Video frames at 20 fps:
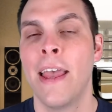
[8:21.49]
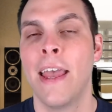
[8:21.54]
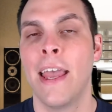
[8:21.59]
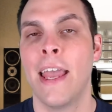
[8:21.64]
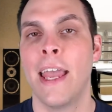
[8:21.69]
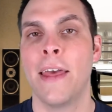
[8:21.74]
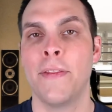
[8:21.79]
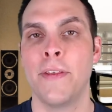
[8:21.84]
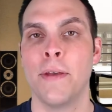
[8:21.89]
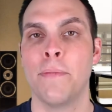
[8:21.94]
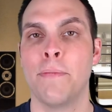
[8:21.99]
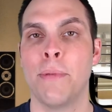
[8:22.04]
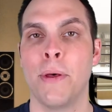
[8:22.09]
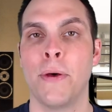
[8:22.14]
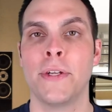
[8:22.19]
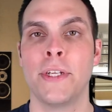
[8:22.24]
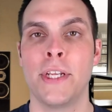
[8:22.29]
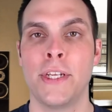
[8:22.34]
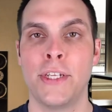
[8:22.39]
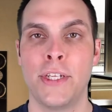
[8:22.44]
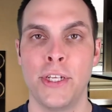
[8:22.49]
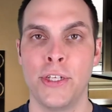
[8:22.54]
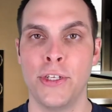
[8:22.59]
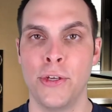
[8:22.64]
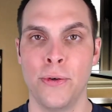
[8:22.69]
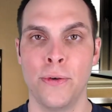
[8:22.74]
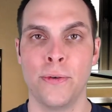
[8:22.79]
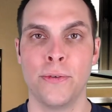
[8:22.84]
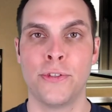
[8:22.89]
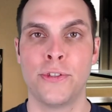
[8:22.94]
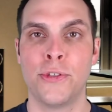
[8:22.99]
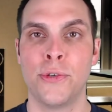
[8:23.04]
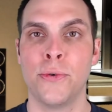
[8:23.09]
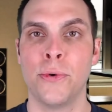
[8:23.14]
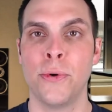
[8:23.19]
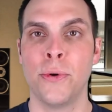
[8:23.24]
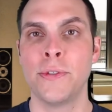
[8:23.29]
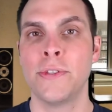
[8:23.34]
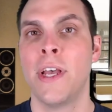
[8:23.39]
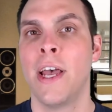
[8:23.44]
And the ability to use
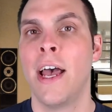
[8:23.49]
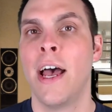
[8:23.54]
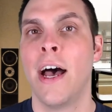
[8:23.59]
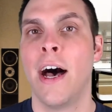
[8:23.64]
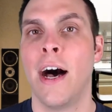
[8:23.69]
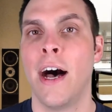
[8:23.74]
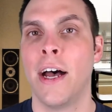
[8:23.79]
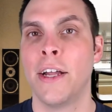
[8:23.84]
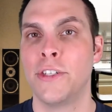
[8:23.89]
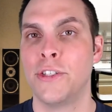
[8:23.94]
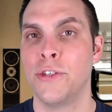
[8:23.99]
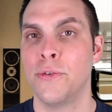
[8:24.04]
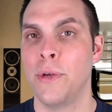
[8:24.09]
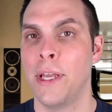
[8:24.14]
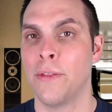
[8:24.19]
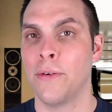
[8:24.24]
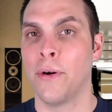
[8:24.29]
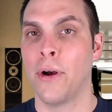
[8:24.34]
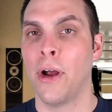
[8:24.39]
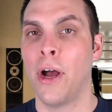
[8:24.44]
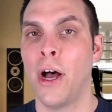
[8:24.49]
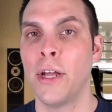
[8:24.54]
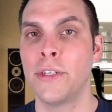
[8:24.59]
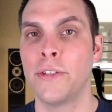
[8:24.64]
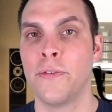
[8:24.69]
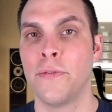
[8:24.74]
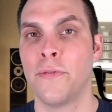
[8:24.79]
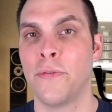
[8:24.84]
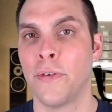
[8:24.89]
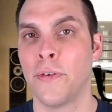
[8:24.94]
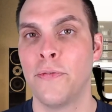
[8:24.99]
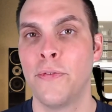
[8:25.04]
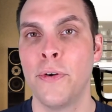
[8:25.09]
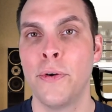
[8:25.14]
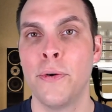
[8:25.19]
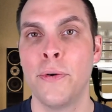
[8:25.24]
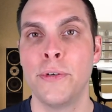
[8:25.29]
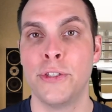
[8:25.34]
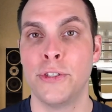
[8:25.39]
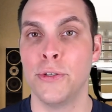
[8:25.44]
tools uh, to either hunt for
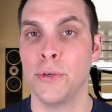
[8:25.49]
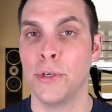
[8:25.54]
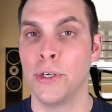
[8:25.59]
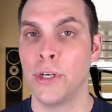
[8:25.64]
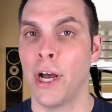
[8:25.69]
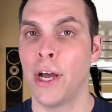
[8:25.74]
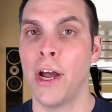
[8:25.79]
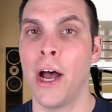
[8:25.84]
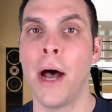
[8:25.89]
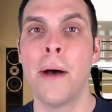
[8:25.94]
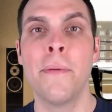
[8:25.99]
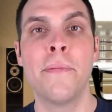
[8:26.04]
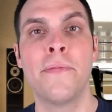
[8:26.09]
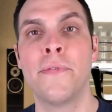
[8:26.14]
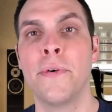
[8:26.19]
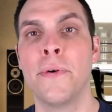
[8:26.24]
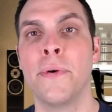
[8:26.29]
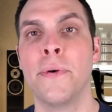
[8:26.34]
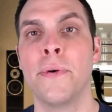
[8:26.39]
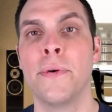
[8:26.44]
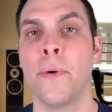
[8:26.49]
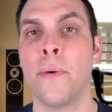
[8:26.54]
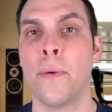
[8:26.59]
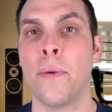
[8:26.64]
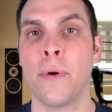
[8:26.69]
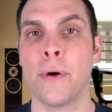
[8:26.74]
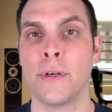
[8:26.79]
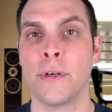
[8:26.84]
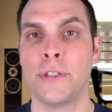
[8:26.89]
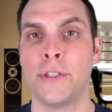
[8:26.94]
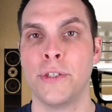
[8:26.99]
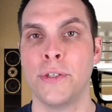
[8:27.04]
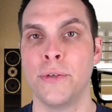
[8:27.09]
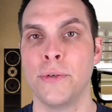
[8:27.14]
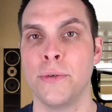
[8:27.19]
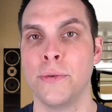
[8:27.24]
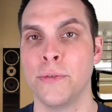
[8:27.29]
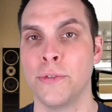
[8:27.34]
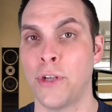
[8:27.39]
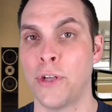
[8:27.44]
food, to cut up food, or
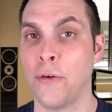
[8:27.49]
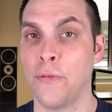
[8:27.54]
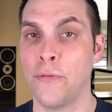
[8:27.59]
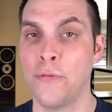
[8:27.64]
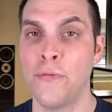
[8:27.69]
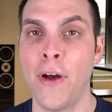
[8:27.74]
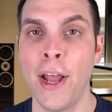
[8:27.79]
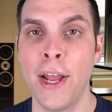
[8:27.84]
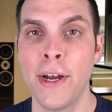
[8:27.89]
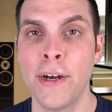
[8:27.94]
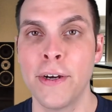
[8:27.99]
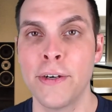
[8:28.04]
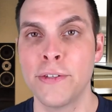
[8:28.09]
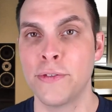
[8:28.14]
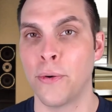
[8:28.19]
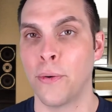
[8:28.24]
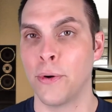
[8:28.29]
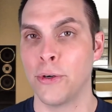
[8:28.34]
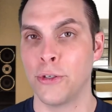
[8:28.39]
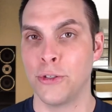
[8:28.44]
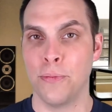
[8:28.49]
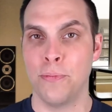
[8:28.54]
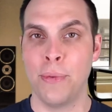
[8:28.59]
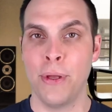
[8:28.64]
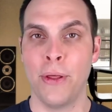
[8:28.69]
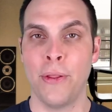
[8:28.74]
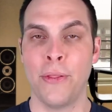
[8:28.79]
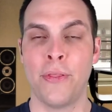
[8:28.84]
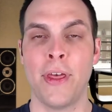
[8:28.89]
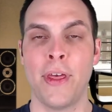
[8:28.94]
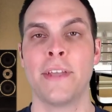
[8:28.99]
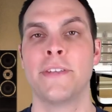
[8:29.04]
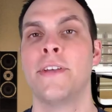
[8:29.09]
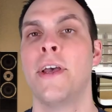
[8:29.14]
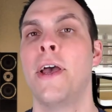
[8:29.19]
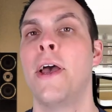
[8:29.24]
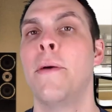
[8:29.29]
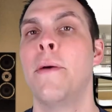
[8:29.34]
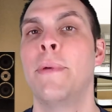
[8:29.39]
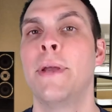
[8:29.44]
to start fires, or to build things
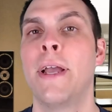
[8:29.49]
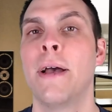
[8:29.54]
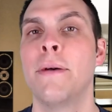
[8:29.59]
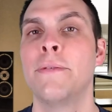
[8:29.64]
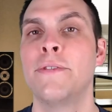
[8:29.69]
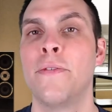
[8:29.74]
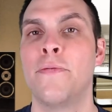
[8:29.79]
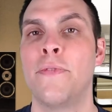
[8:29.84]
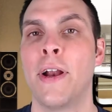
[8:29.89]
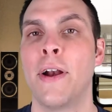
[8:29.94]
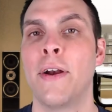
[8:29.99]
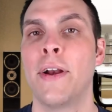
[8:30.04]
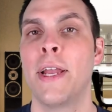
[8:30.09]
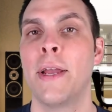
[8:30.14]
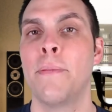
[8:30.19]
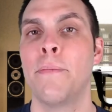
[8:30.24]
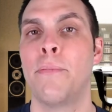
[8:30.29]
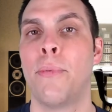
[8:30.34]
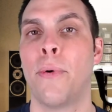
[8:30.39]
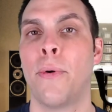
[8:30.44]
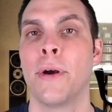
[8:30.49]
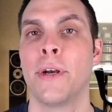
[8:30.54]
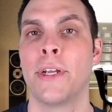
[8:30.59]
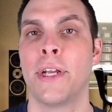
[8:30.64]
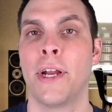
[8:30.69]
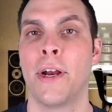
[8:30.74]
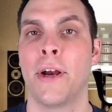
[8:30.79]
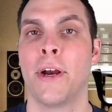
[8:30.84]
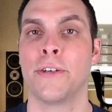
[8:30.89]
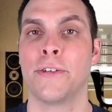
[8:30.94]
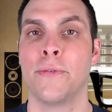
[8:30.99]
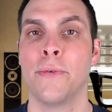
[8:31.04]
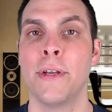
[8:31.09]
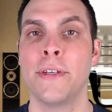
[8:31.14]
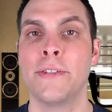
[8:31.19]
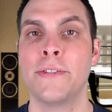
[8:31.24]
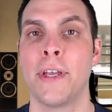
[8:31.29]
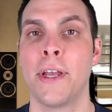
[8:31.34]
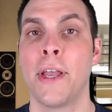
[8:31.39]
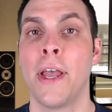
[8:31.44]
becomes a very important
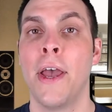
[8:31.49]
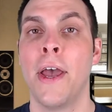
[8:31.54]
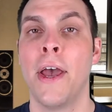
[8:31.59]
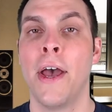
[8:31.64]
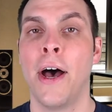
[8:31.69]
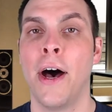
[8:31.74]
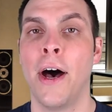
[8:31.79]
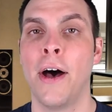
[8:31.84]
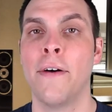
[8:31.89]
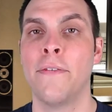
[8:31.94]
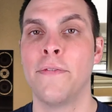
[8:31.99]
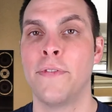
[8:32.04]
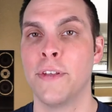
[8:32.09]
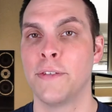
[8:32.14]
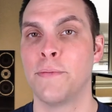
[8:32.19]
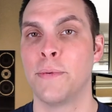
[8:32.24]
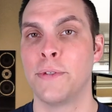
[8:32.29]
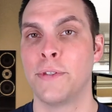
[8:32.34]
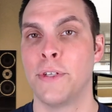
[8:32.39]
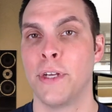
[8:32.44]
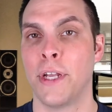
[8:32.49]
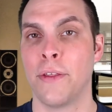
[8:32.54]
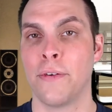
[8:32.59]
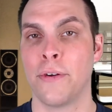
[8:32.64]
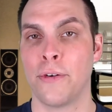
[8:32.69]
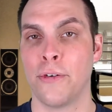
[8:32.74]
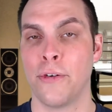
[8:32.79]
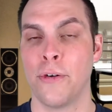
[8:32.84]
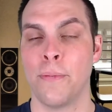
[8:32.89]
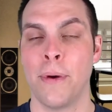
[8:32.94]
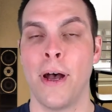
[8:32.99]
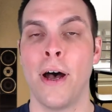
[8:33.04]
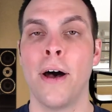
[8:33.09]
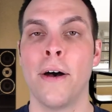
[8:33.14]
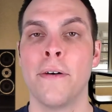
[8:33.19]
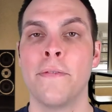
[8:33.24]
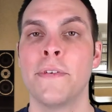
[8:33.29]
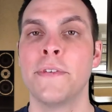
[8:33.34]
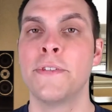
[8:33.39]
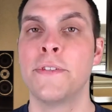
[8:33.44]
characteristic of this particular group
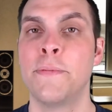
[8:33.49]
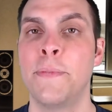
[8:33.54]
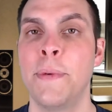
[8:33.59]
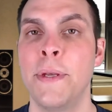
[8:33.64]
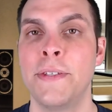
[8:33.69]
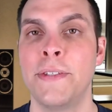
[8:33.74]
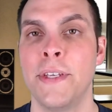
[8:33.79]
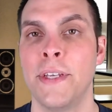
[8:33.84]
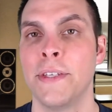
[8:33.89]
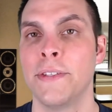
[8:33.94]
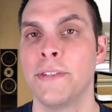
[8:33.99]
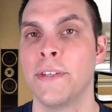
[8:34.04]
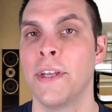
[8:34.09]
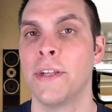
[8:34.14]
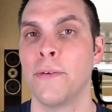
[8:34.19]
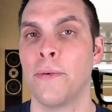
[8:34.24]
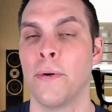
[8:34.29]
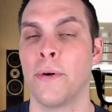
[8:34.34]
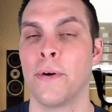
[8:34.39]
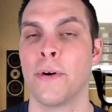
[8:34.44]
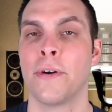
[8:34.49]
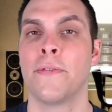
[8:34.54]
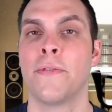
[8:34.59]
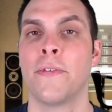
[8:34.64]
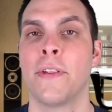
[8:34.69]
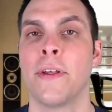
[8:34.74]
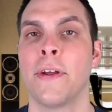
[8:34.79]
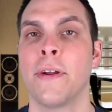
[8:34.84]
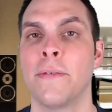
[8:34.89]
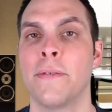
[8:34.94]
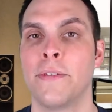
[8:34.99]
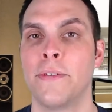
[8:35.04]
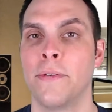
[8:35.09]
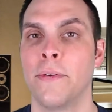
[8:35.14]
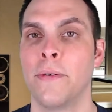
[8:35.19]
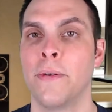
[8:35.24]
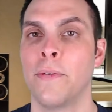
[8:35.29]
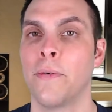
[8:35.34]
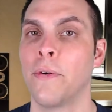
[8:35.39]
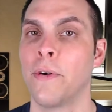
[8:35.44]
of species in order for their to,
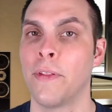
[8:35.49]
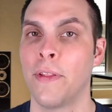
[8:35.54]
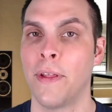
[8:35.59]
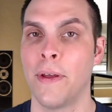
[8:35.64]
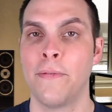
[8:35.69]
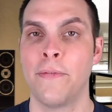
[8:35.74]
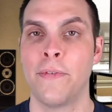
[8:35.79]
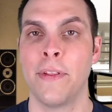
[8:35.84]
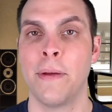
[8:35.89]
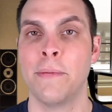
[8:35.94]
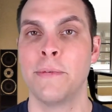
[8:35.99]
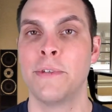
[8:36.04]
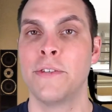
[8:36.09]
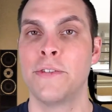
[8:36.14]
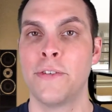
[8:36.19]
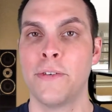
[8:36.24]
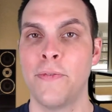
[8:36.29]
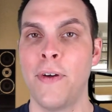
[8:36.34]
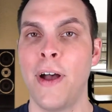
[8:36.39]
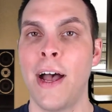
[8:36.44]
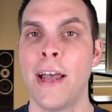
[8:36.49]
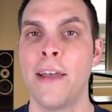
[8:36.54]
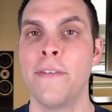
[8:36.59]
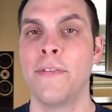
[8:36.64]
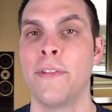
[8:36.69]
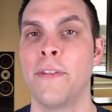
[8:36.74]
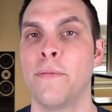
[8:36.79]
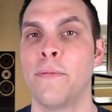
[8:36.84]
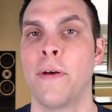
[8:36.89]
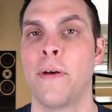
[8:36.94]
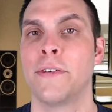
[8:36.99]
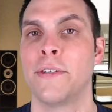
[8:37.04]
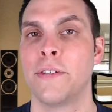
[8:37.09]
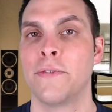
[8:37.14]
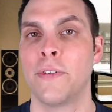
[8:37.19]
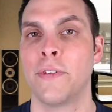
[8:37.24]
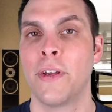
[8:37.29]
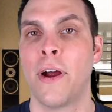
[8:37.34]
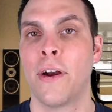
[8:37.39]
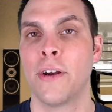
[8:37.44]
in order that for them to survive in the
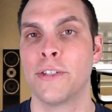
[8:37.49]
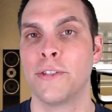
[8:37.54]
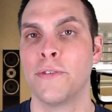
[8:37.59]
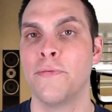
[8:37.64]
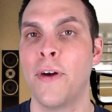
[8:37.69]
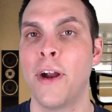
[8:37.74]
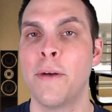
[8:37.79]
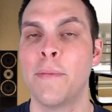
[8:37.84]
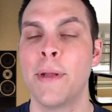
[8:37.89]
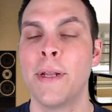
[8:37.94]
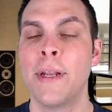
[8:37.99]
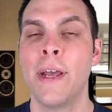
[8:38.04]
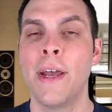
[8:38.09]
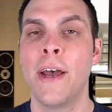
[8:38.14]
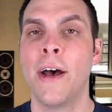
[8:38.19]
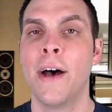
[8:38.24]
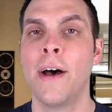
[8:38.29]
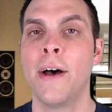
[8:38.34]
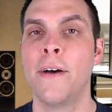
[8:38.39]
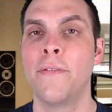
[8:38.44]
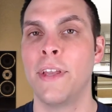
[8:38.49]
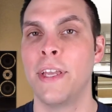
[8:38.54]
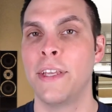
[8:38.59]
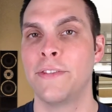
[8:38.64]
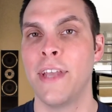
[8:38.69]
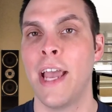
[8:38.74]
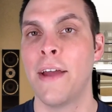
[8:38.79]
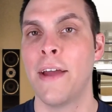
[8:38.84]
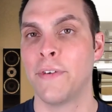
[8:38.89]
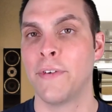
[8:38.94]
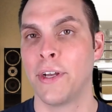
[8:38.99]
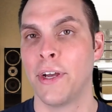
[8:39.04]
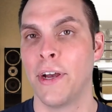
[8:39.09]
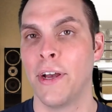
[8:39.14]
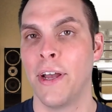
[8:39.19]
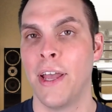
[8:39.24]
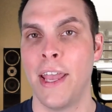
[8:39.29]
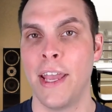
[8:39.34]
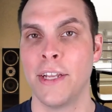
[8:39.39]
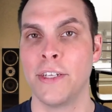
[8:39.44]
relatively harsh environment of East
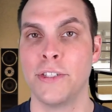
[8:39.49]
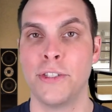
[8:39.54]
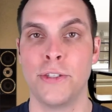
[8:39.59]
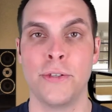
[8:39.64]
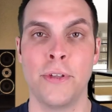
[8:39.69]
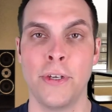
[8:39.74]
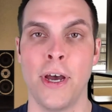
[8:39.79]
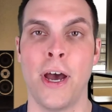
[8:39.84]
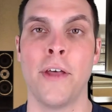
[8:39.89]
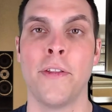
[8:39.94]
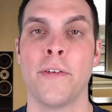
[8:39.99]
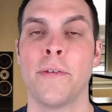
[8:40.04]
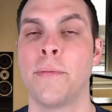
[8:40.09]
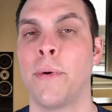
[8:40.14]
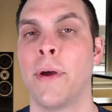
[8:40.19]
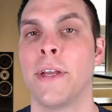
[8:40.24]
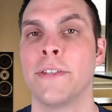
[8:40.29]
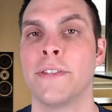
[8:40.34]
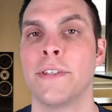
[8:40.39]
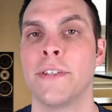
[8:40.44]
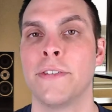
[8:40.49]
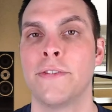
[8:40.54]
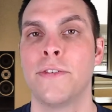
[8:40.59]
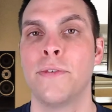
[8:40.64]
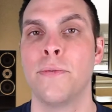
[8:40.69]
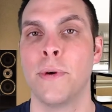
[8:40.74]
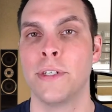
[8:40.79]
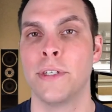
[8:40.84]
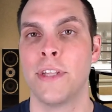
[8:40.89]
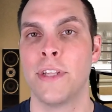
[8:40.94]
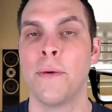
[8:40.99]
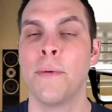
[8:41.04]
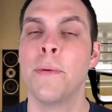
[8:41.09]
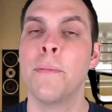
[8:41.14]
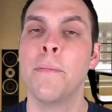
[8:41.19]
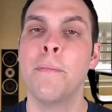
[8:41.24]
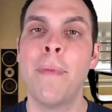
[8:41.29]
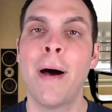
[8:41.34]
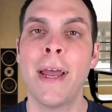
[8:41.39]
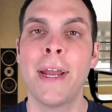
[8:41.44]
Africa and to the other places to which they would
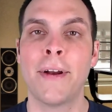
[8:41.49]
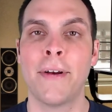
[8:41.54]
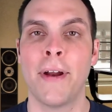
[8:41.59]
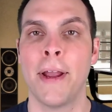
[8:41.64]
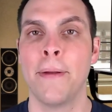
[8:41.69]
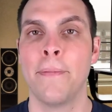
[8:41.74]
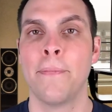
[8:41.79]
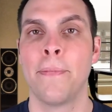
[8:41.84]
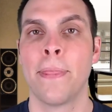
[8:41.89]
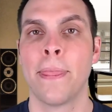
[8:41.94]
migrate.